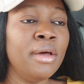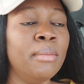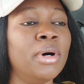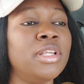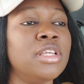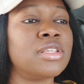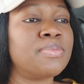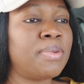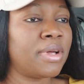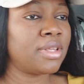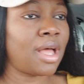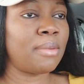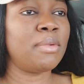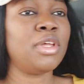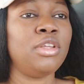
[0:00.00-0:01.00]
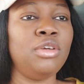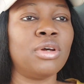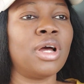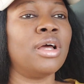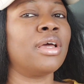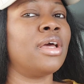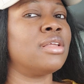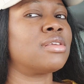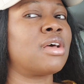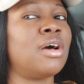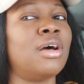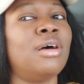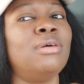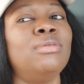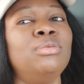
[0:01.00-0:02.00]
But this part, you can get
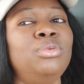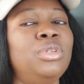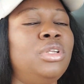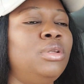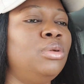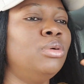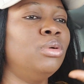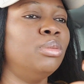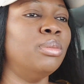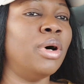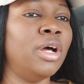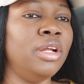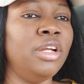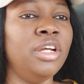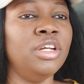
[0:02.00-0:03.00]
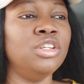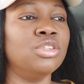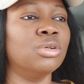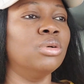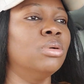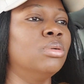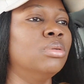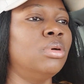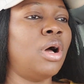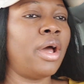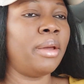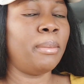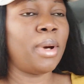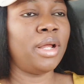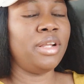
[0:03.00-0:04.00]
car with low mileage or
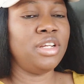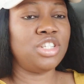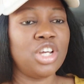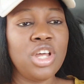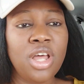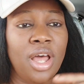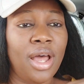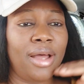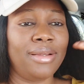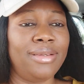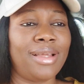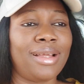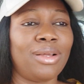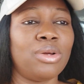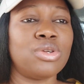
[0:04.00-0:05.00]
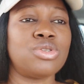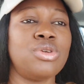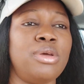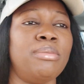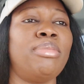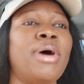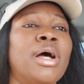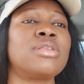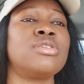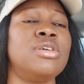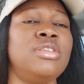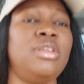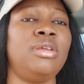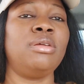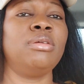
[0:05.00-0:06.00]
high mileage, and that also impacts on the